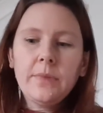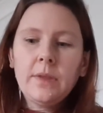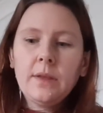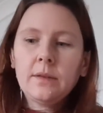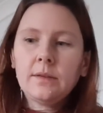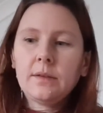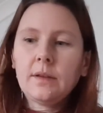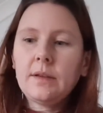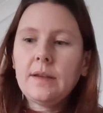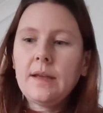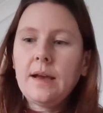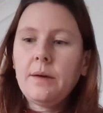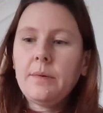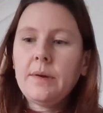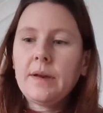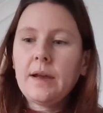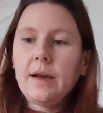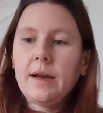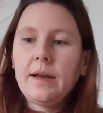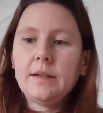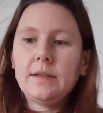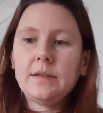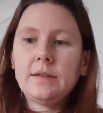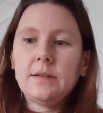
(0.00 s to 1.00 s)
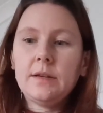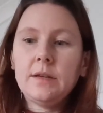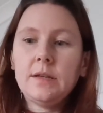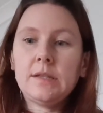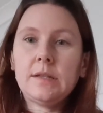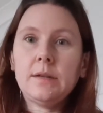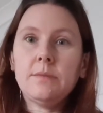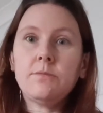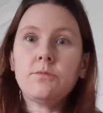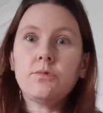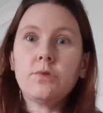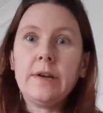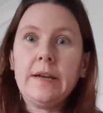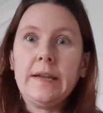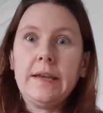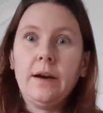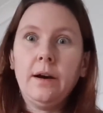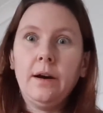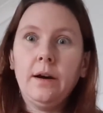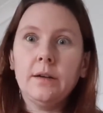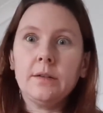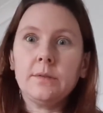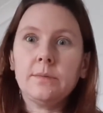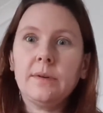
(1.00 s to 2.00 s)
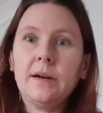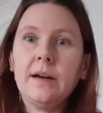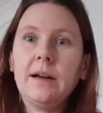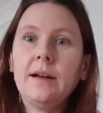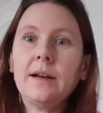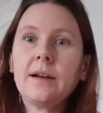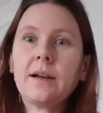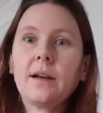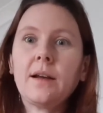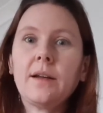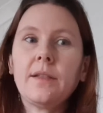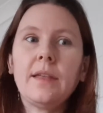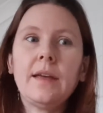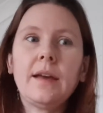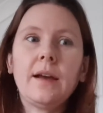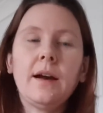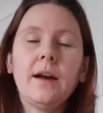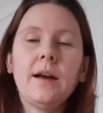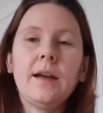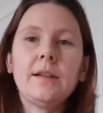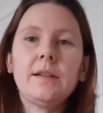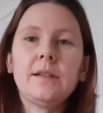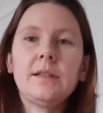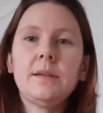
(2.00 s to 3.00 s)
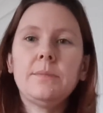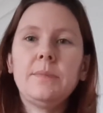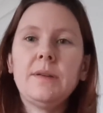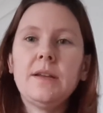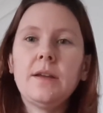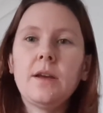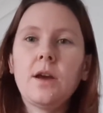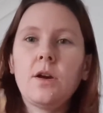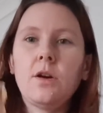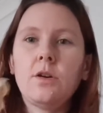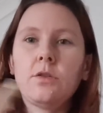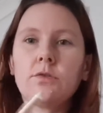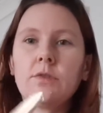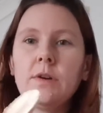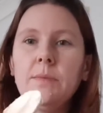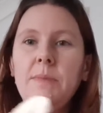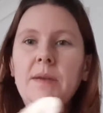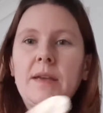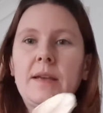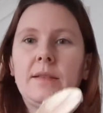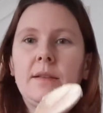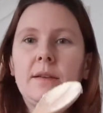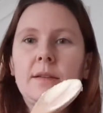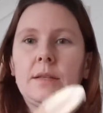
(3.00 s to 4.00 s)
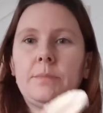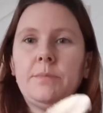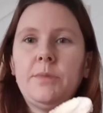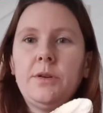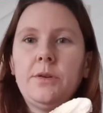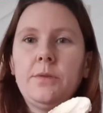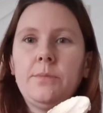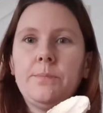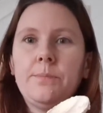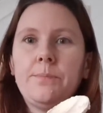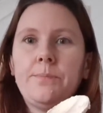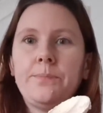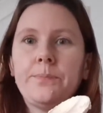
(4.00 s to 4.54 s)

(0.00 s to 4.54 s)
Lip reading: So now we're going to do some really hard work. They're going to be gripping the spoon.